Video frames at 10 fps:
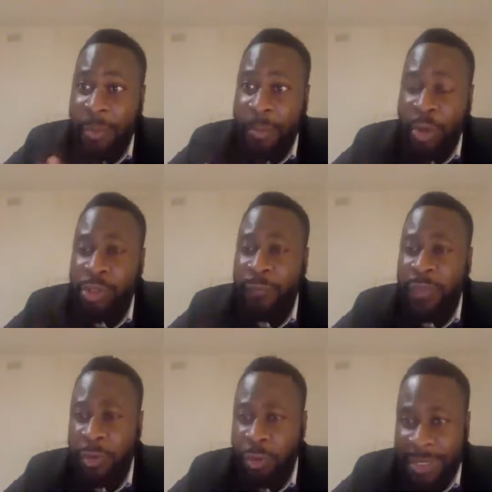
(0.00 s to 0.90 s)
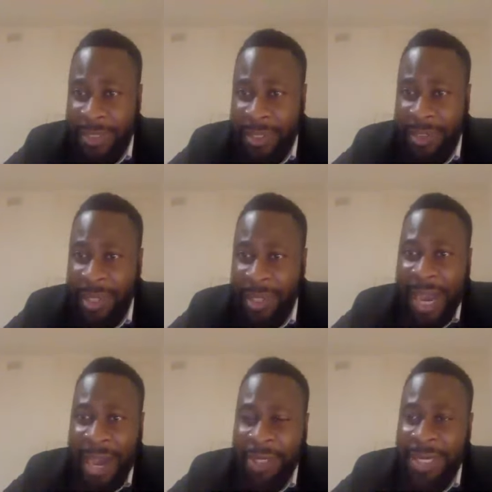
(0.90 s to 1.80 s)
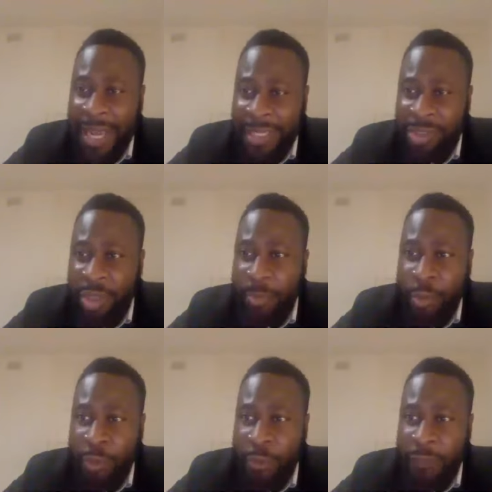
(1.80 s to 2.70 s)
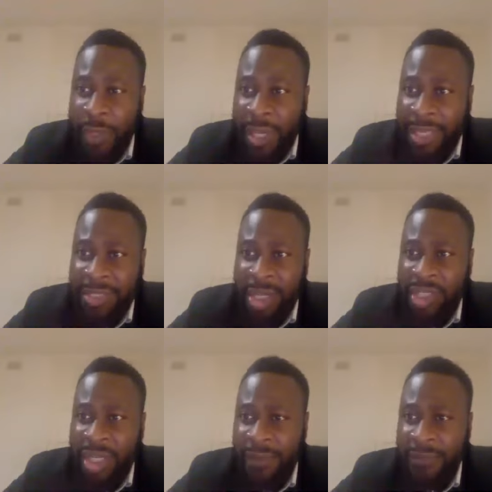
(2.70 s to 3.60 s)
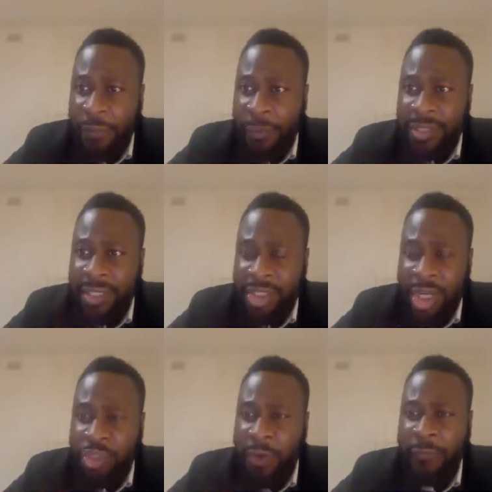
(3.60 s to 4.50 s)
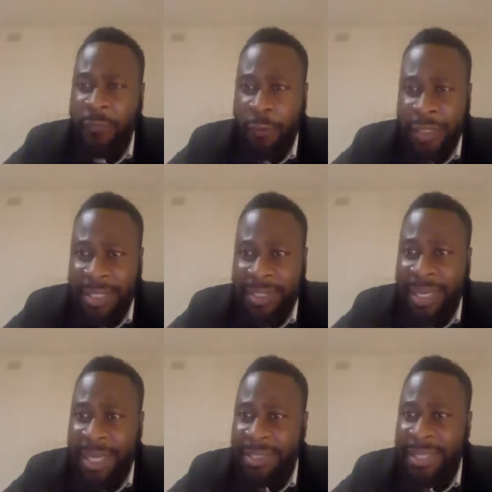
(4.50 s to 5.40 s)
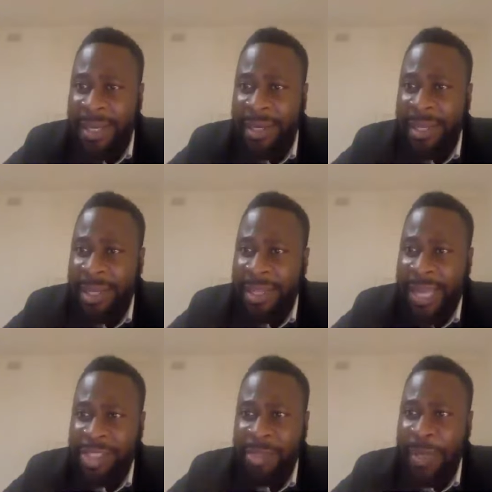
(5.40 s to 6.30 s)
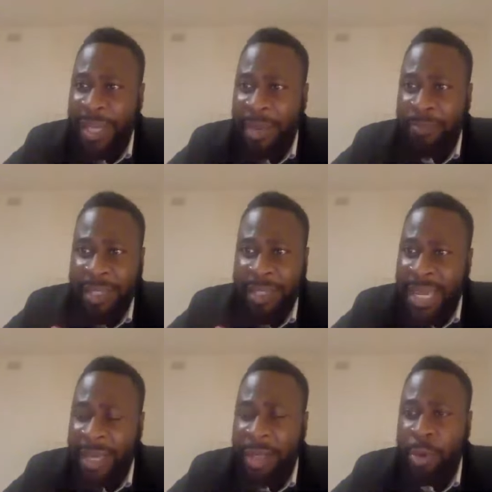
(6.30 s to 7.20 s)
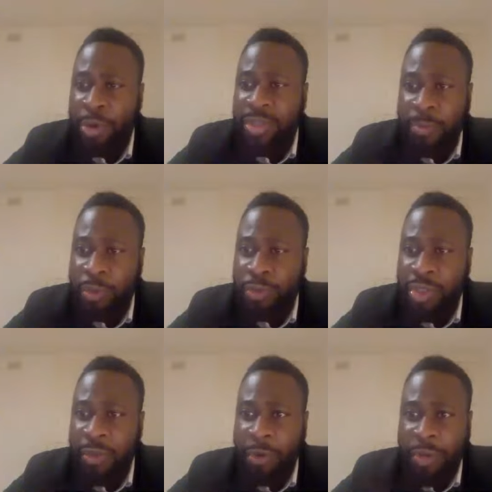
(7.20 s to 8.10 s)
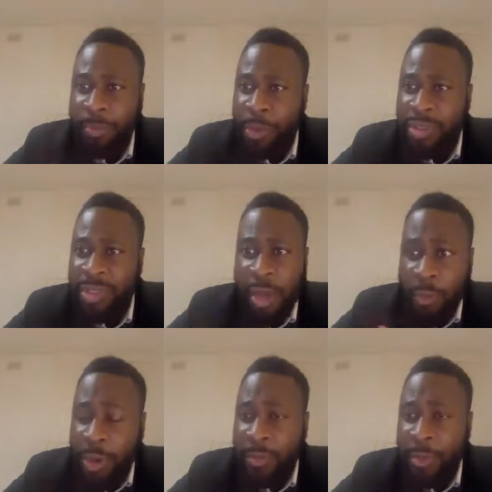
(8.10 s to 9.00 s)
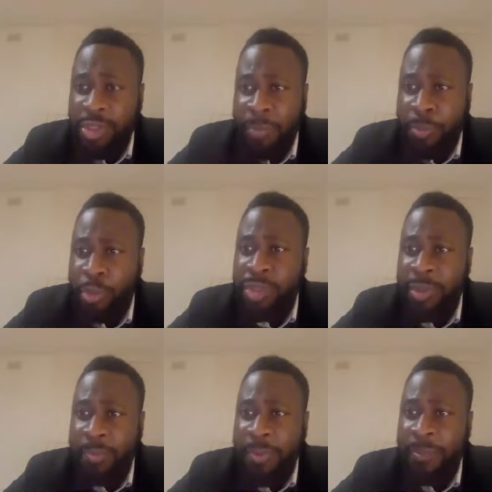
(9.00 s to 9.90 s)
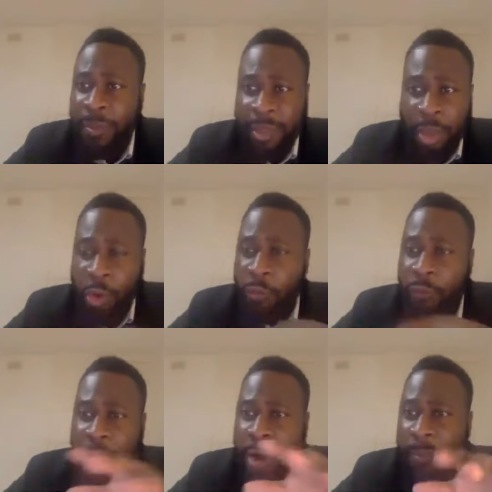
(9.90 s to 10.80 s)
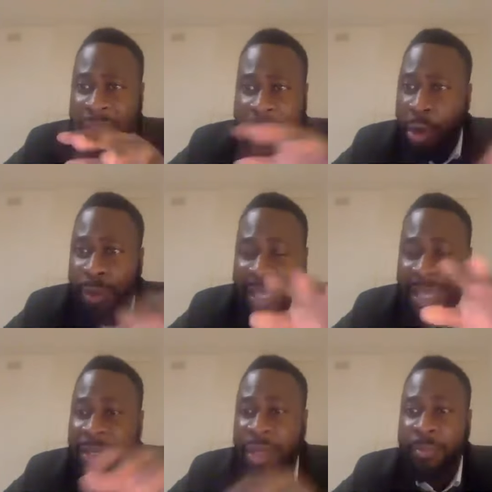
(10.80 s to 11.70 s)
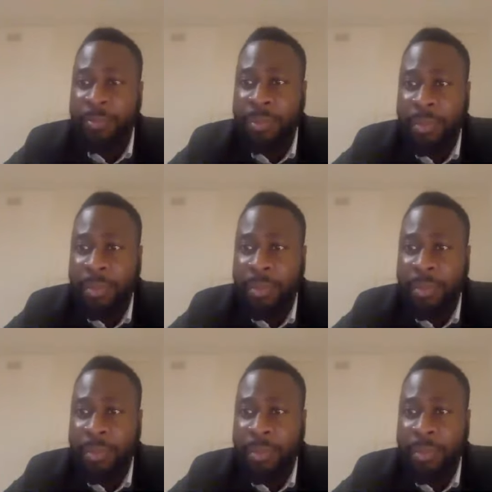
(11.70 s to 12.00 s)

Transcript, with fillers: Because of the anointing. How did Esther move in such influence, in such authority to the extent that she became the second most important or the most one of the most important people in the whole realm, in that whole kingdom?